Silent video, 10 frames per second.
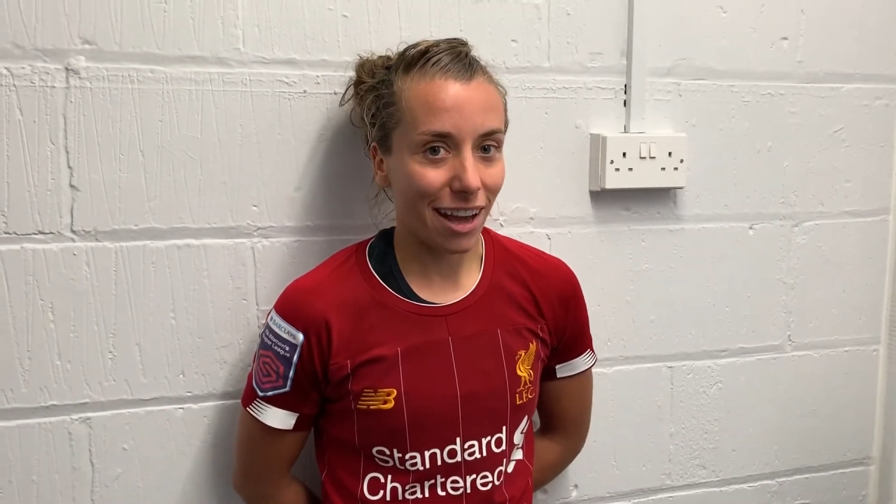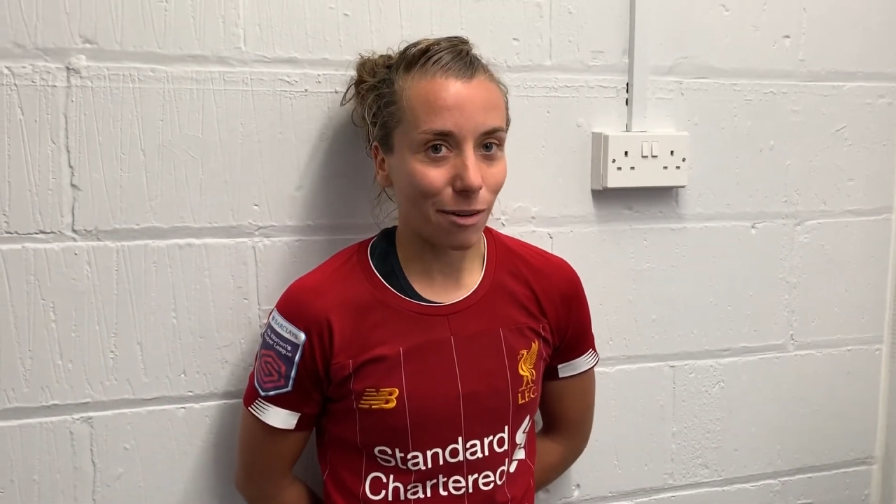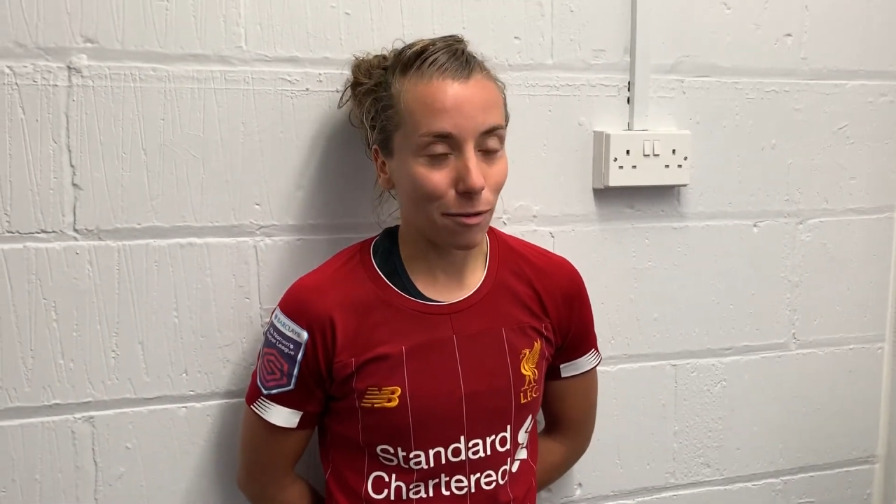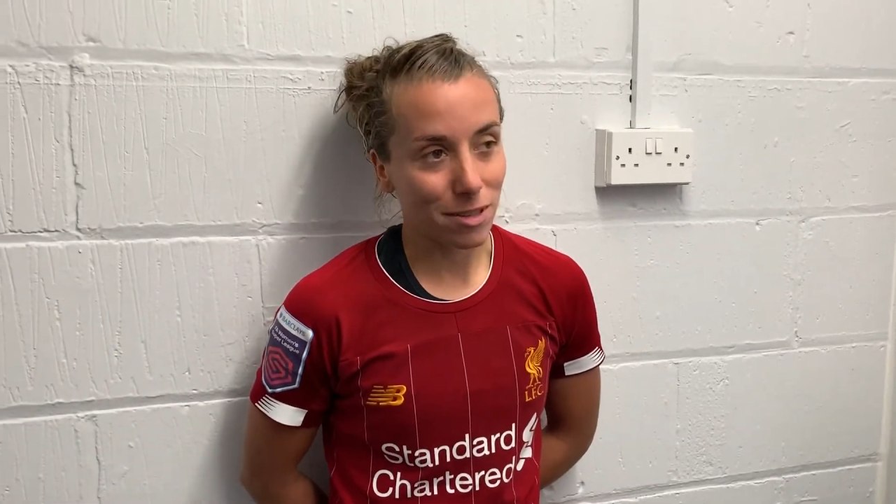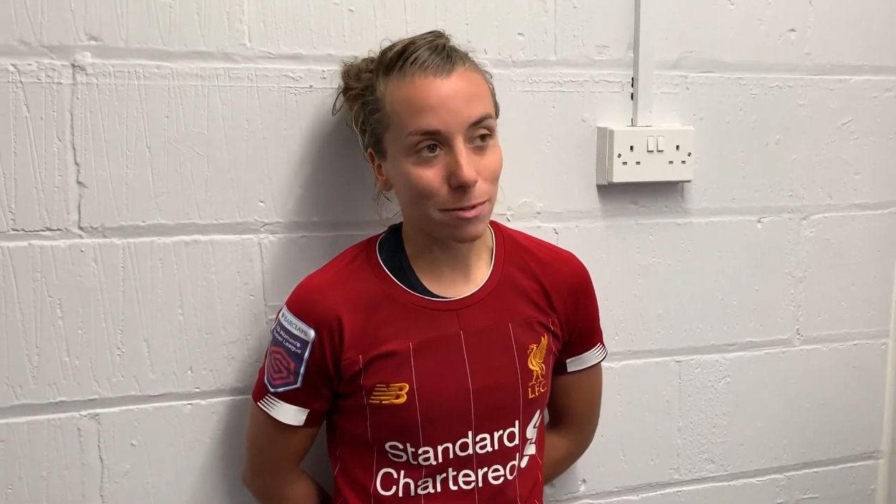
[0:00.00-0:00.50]

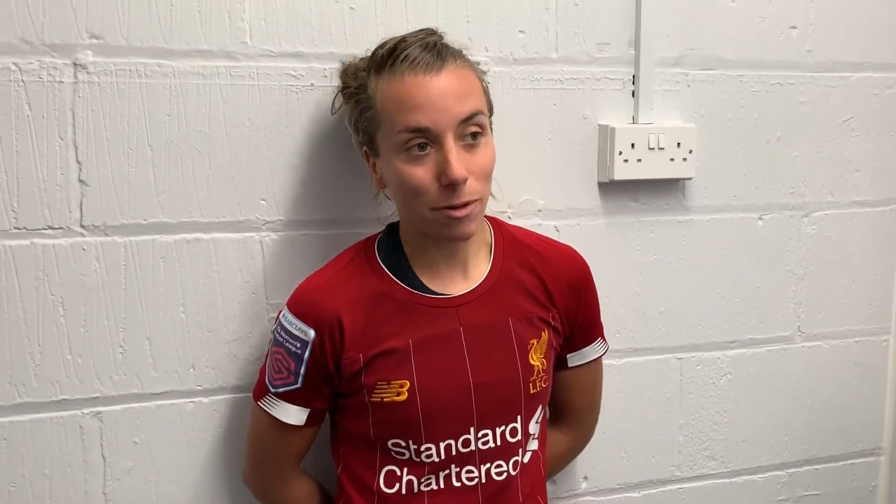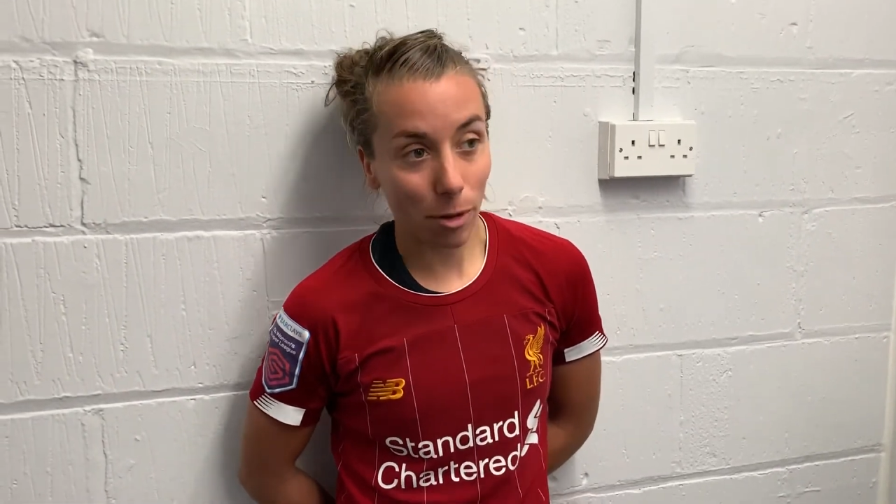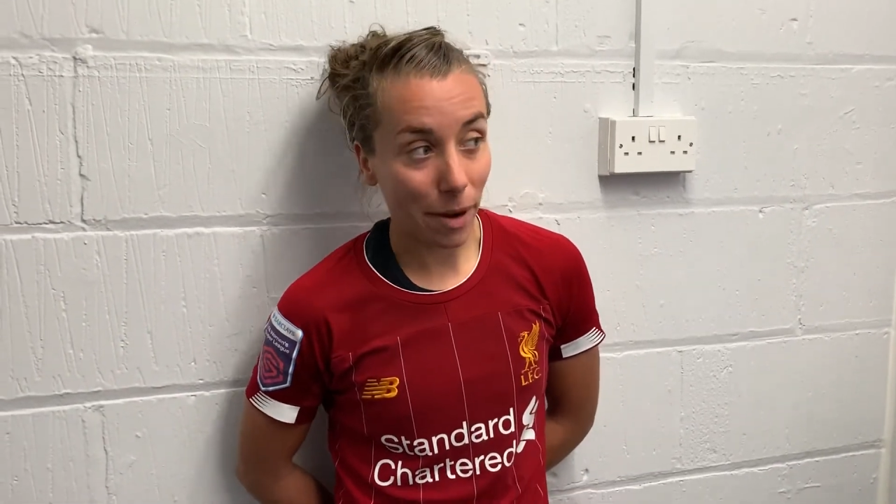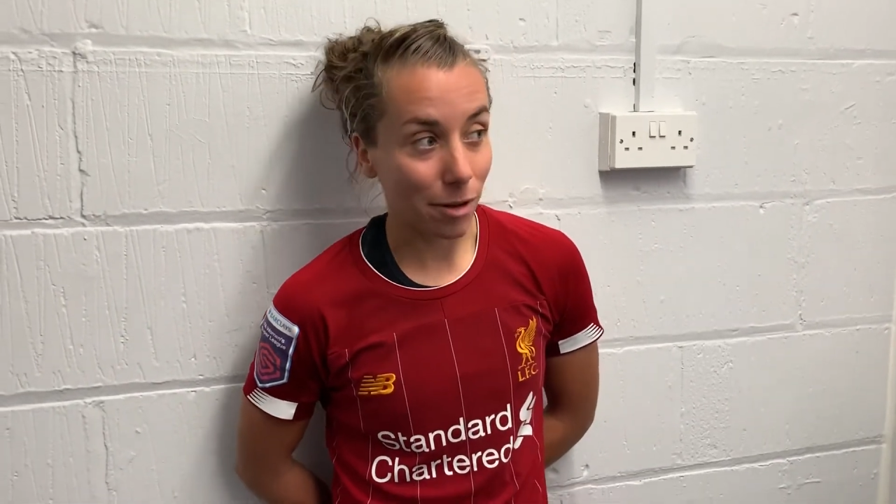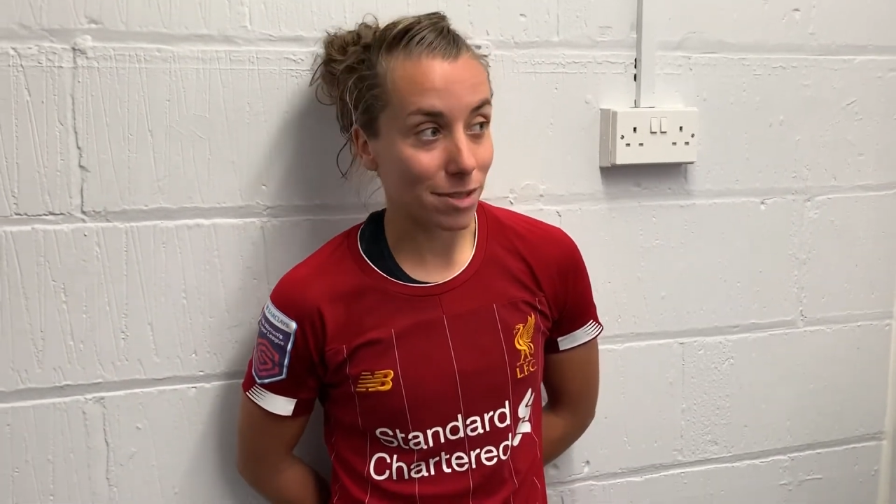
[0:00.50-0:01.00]
Obviously, we've got a
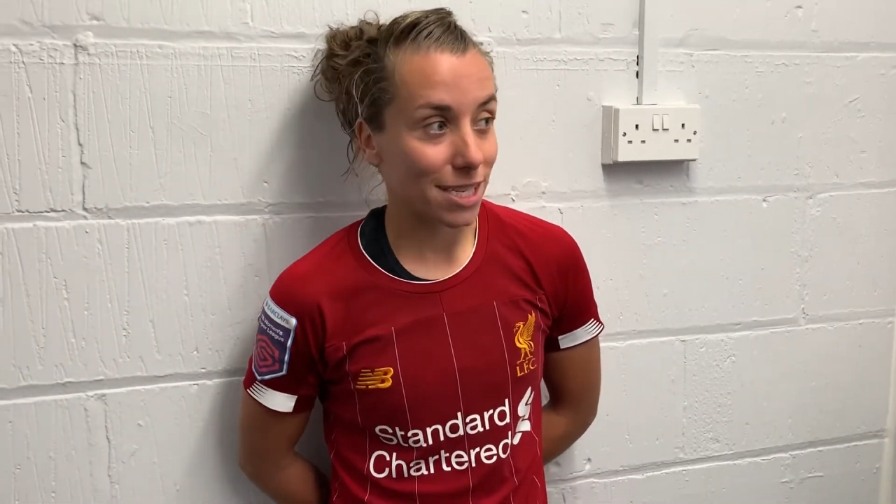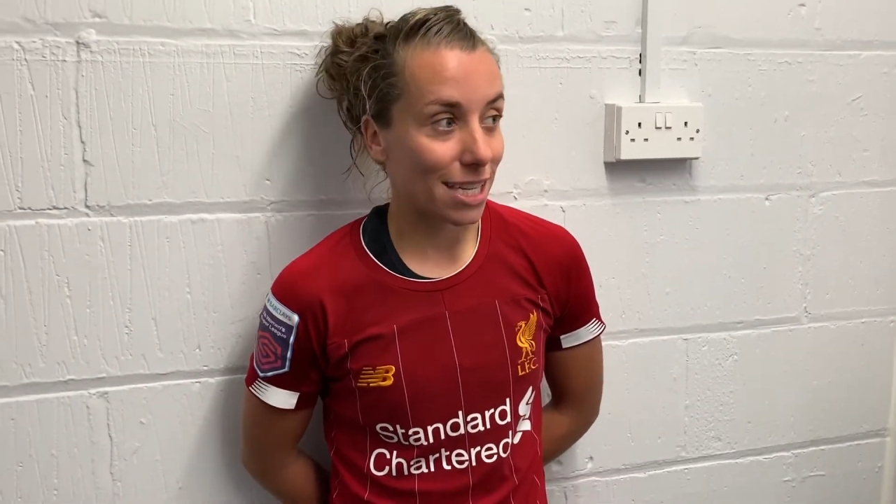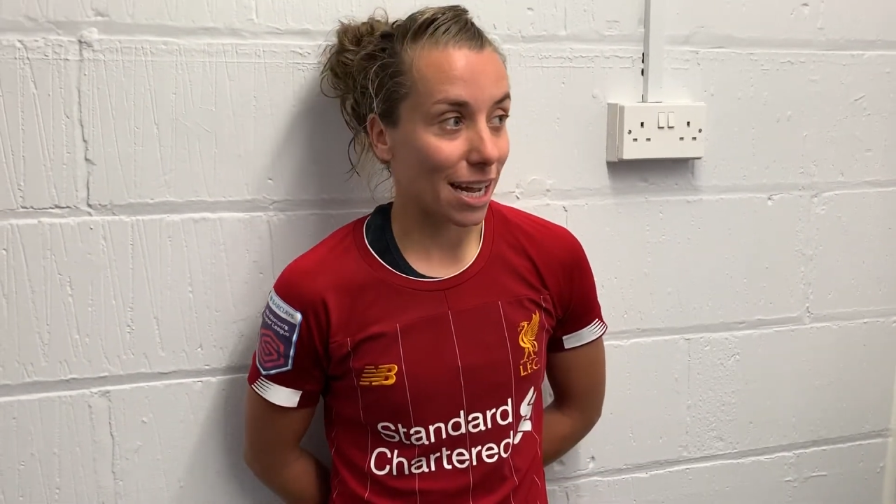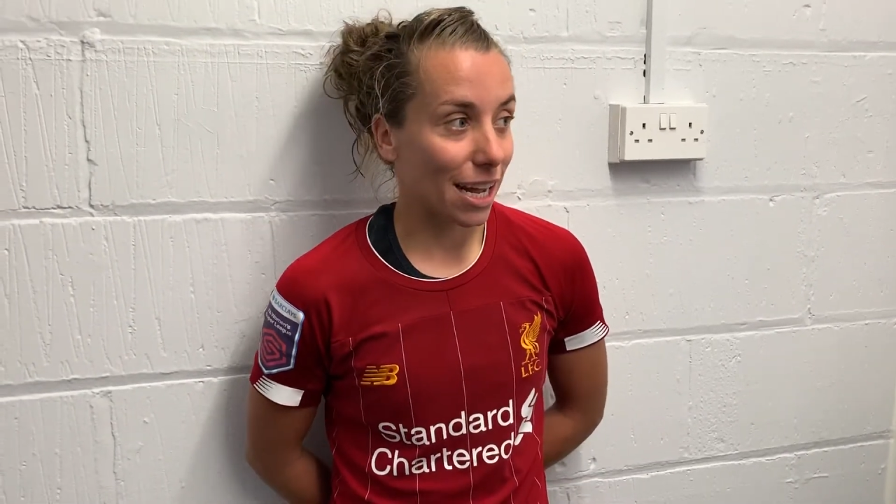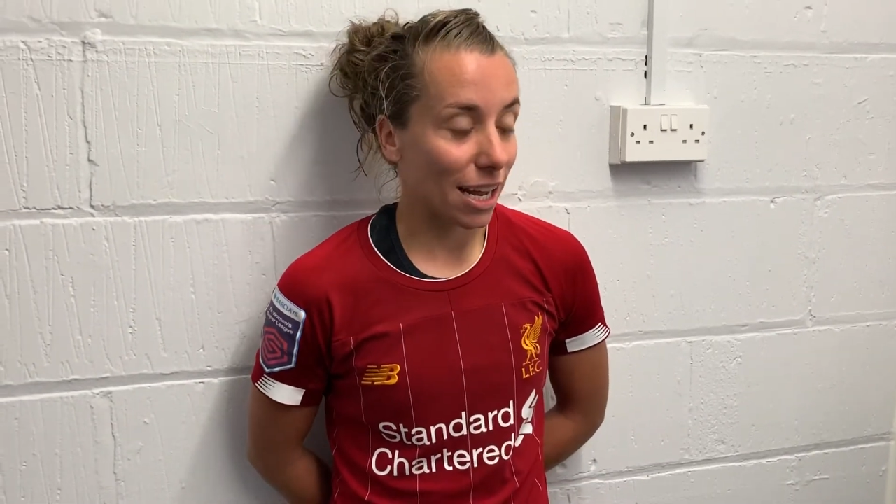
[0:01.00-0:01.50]
penalty
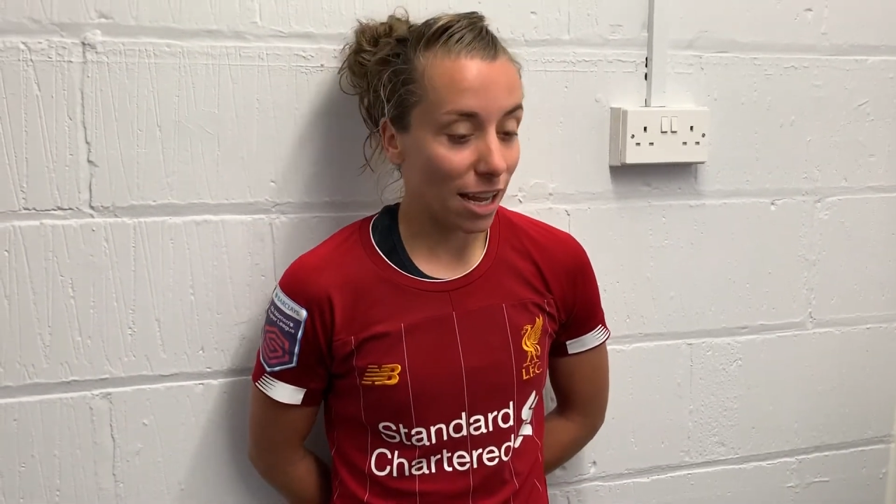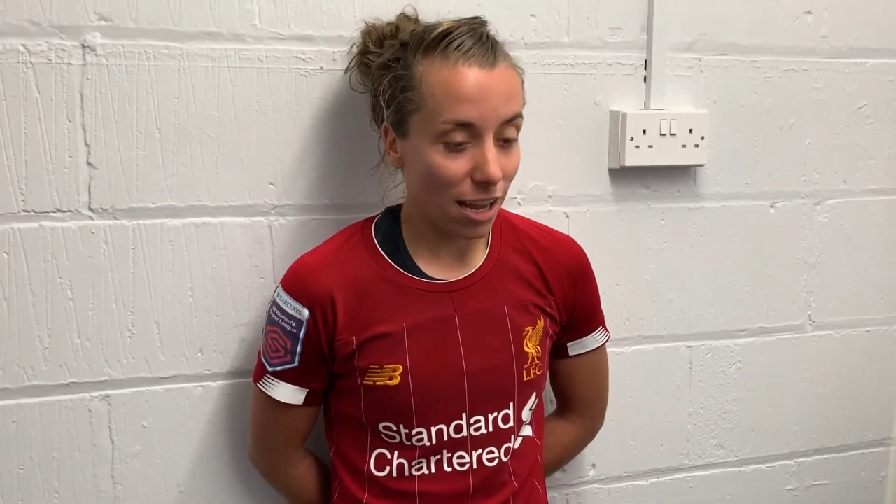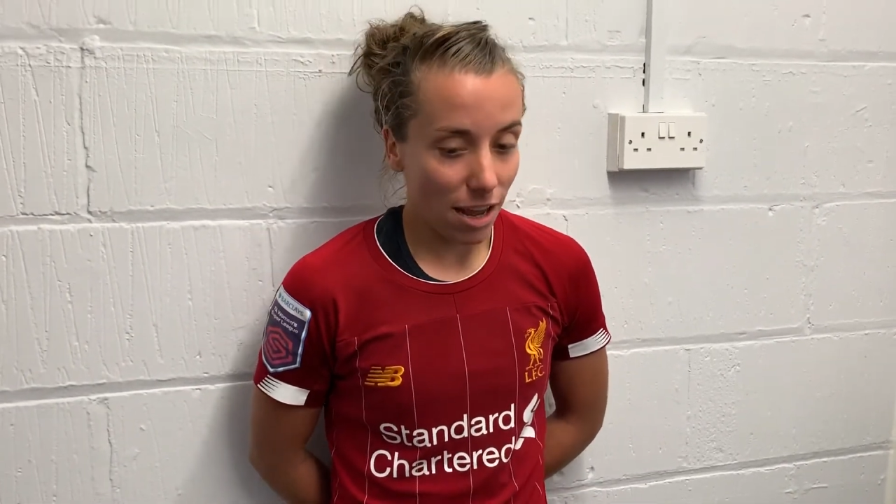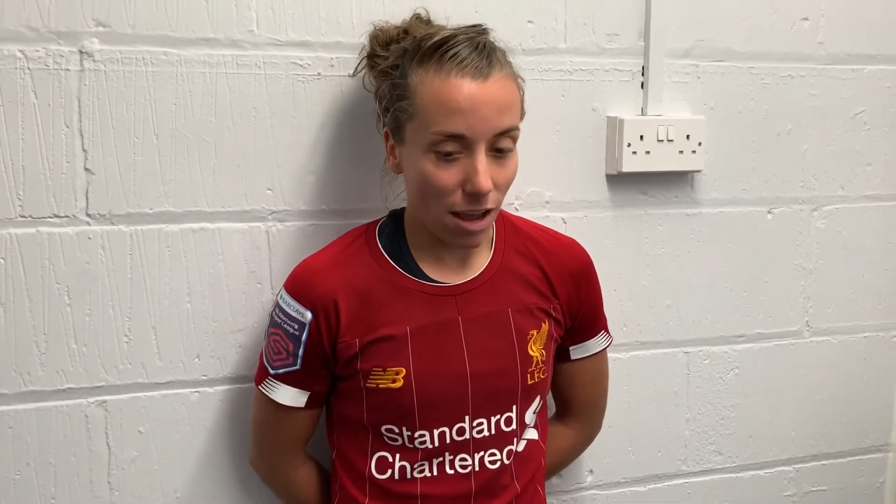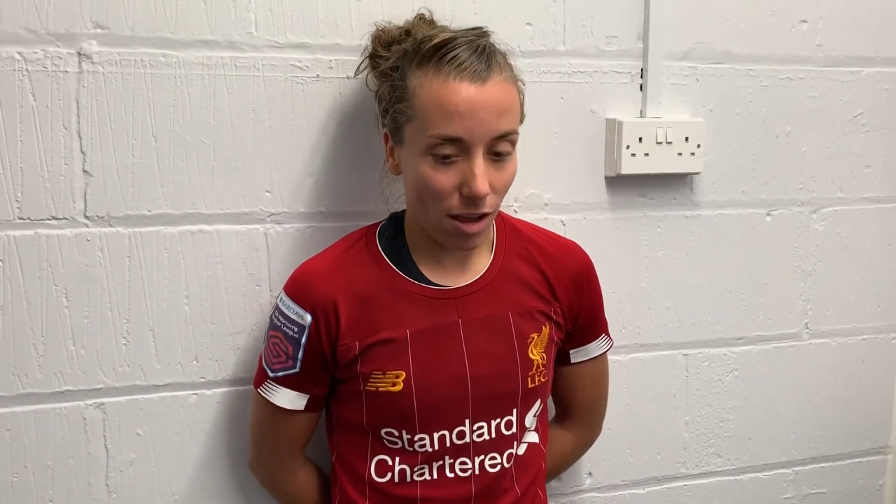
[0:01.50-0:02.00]
today,
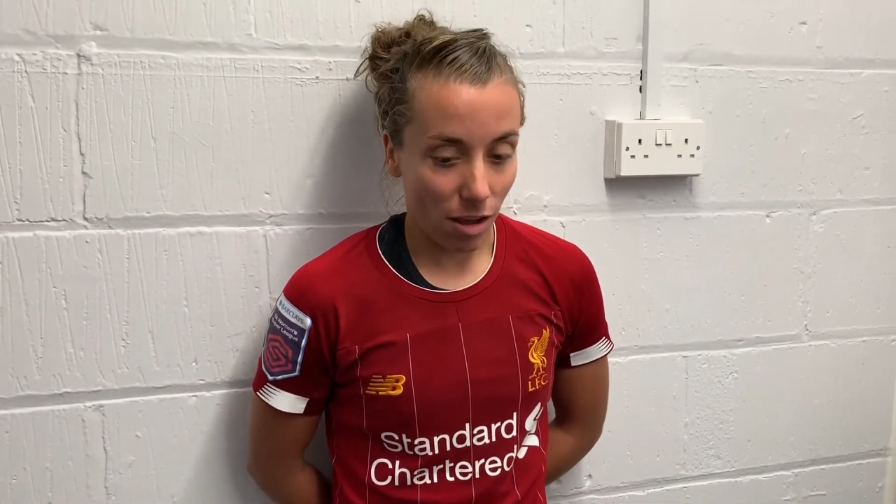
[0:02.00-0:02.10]
mm.